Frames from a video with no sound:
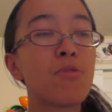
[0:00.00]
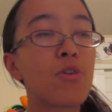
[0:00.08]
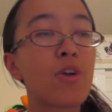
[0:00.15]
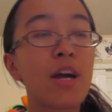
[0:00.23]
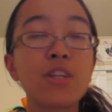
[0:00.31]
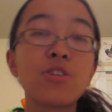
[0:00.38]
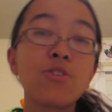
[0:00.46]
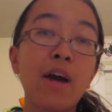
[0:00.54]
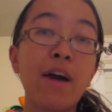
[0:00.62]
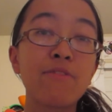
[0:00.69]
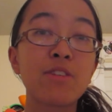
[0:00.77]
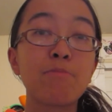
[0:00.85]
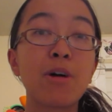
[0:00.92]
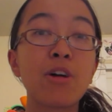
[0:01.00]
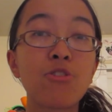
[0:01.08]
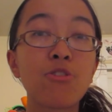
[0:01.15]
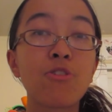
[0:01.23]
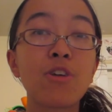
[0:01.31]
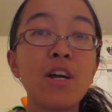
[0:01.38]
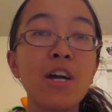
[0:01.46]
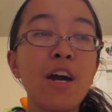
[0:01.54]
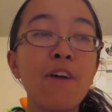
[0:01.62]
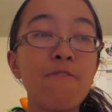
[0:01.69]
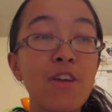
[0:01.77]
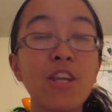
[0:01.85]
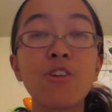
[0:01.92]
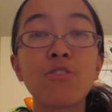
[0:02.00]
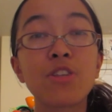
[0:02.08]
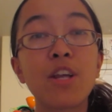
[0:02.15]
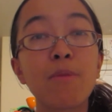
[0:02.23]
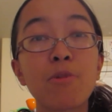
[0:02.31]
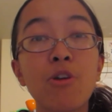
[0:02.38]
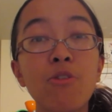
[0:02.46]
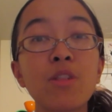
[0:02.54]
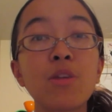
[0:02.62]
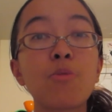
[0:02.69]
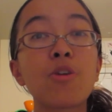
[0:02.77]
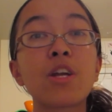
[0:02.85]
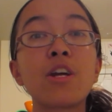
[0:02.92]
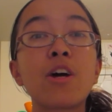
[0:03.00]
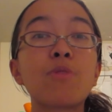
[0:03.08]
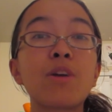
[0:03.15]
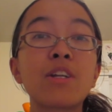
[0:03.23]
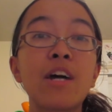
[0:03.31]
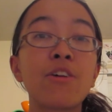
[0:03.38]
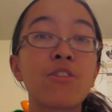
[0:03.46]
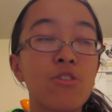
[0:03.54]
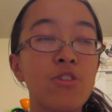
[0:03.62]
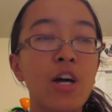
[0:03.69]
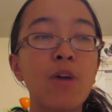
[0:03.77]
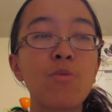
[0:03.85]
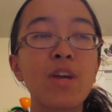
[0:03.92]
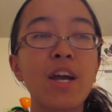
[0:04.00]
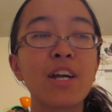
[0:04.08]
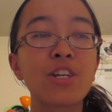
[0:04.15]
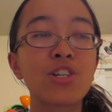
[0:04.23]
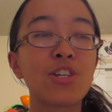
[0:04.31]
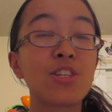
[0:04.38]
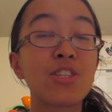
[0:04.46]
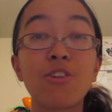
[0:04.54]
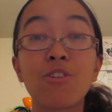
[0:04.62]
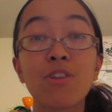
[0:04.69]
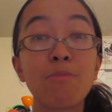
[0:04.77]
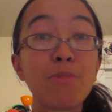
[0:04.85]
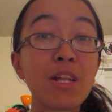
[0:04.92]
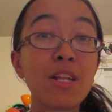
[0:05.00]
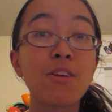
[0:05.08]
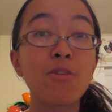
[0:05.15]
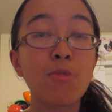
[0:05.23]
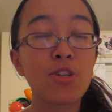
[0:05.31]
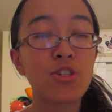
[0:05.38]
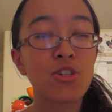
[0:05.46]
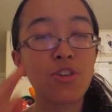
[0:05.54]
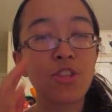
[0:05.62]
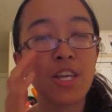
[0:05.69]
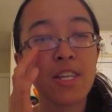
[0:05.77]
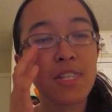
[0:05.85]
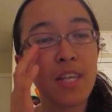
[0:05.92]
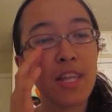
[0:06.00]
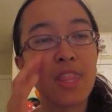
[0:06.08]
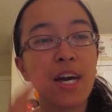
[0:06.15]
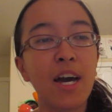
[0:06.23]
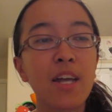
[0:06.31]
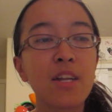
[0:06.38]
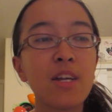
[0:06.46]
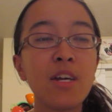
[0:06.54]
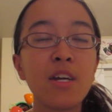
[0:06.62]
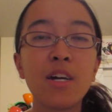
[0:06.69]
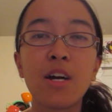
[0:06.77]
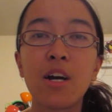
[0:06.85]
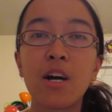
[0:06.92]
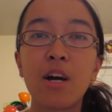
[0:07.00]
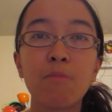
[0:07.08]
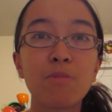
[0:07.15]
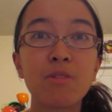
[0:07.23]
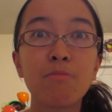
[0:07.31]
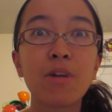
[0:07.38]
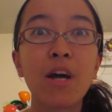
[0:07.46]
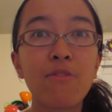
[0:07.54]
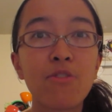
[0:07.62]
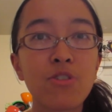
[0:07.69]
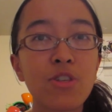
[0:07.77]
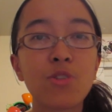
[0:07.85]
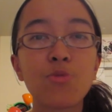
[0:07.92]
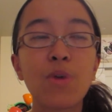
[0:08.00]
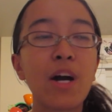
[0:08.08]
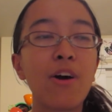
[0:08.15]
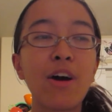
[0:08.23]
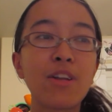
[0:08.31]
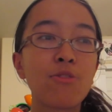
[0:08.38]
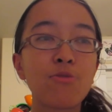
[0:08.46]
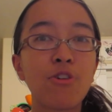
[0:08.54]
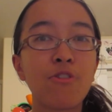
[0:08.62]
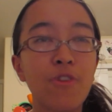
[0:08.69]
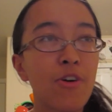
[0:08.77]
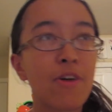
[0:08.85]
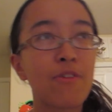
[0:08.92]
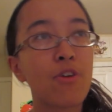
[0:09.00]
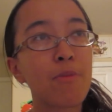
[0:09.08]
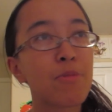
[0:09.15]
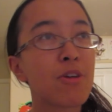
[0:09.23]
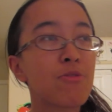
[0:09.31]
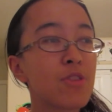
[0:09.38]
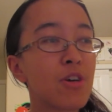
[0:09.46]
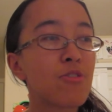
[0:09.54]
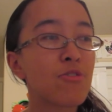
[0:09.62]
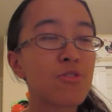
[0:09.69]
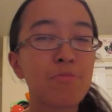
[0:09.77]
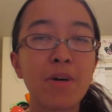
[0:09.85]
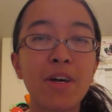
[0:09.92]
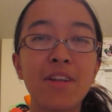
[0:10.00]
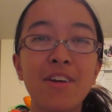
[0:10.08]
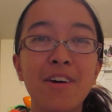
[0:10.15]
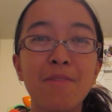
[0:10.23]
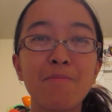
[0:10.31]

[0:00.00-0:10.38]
more. I do have some other videos that I'm currently working on right now that are not reactions, that are completely original, things like that. Some covers as well. I don't know if I'll ever upload those, but